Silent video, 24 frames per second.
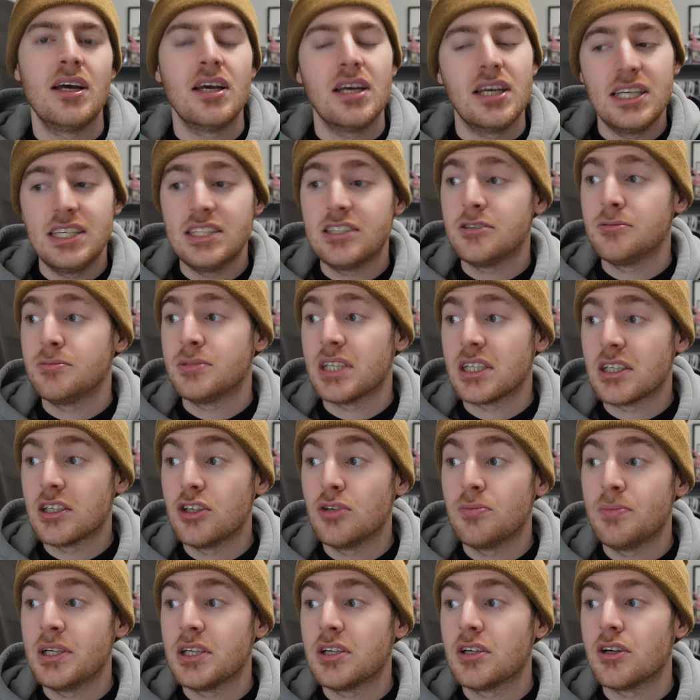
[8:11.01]
He seems like he
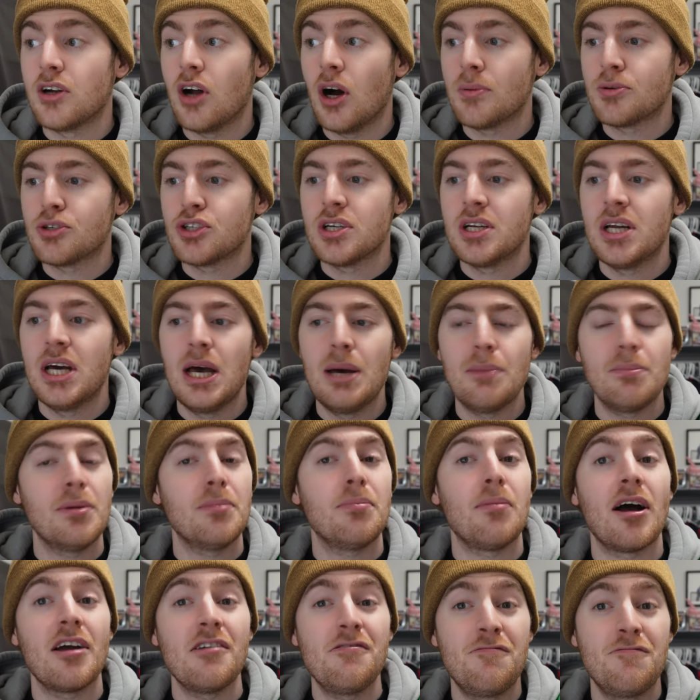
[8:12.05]
could be a good option. But
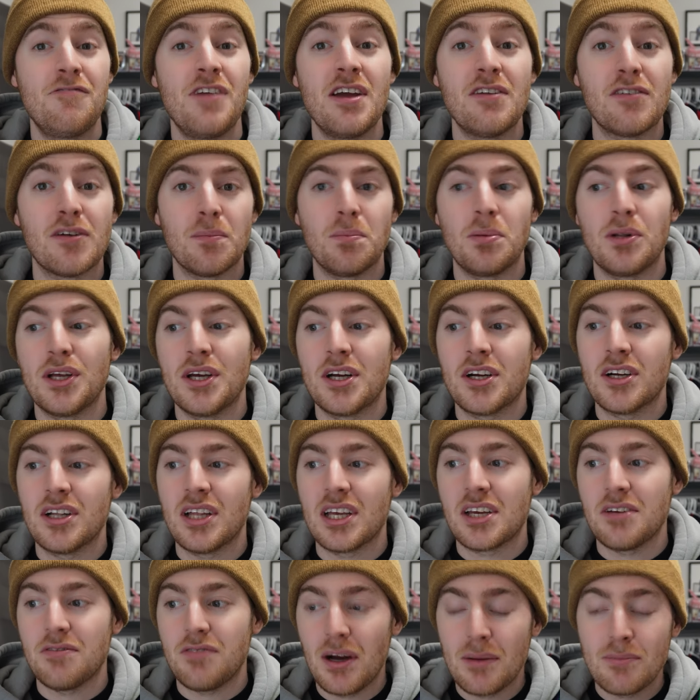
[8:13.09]
my favorite player,
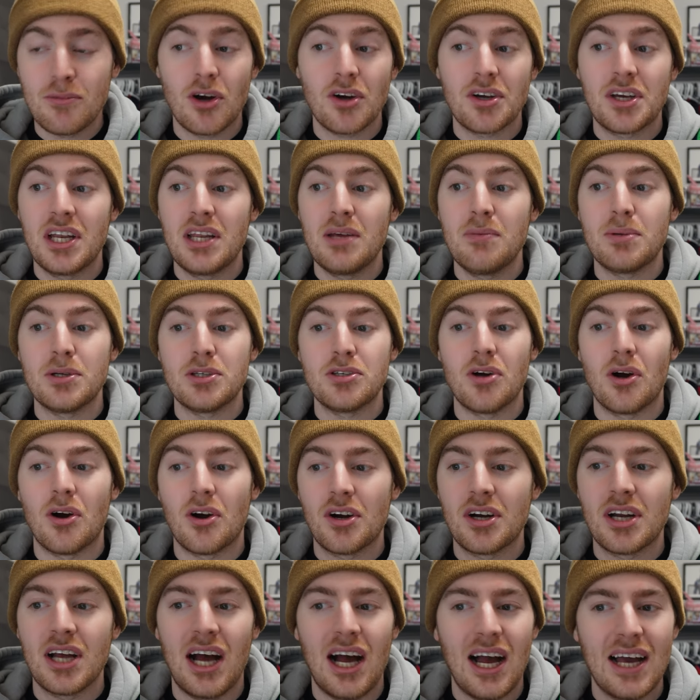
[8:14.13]
like if I'm not getting
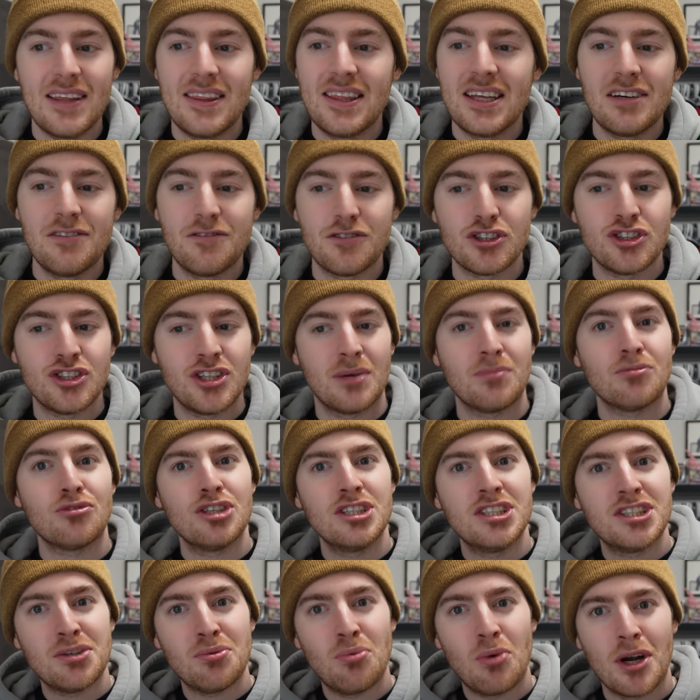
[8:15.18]
Bedard, I think for some
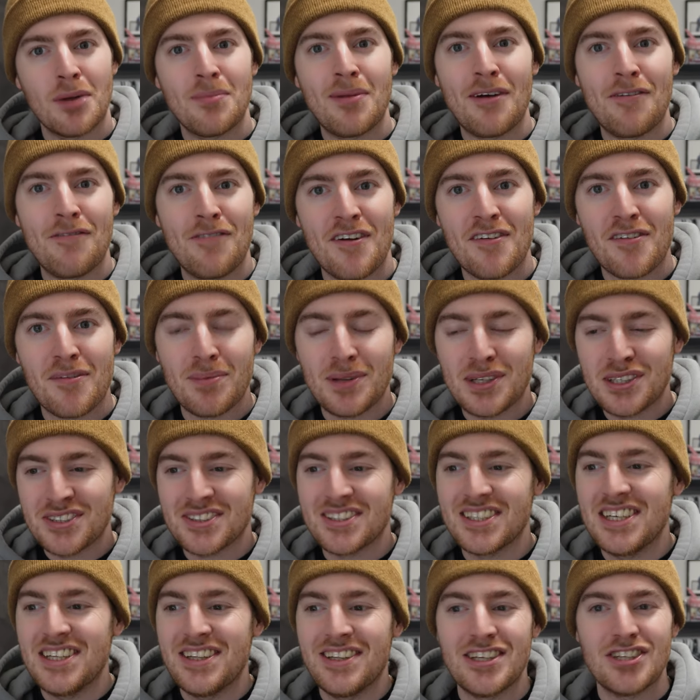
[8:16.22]
reason, one of my favorite
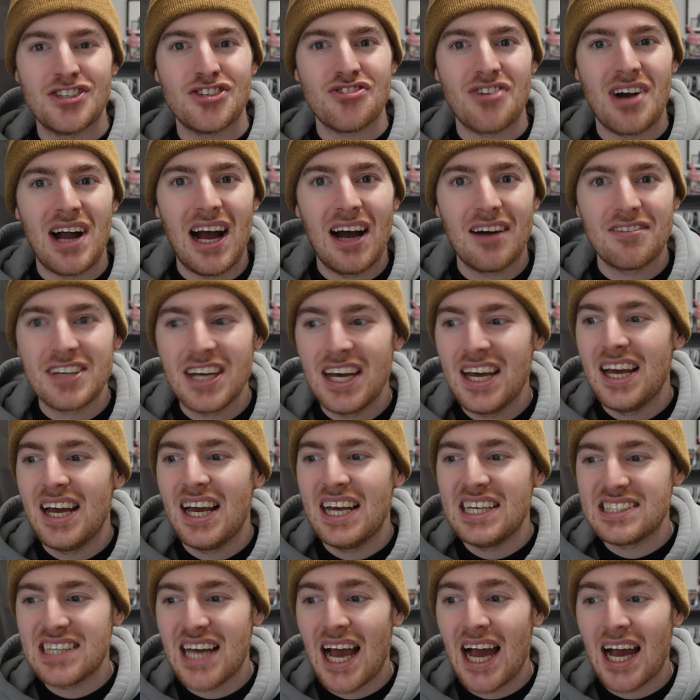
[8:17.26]
players in this draft
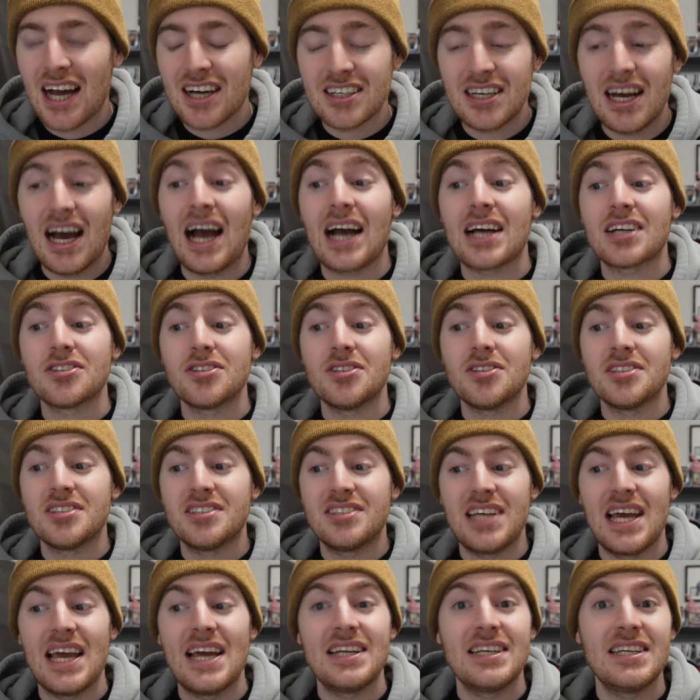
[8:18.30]
is Axel
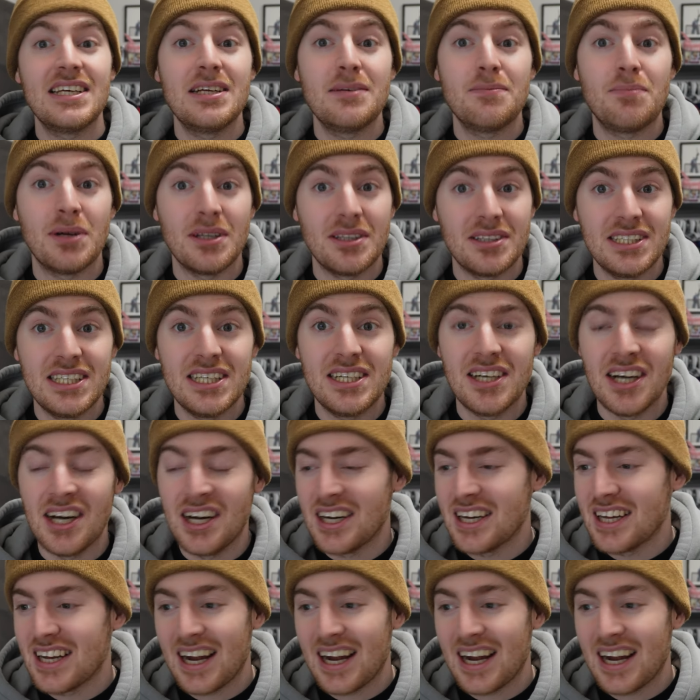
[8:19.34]
Sandin Palicka.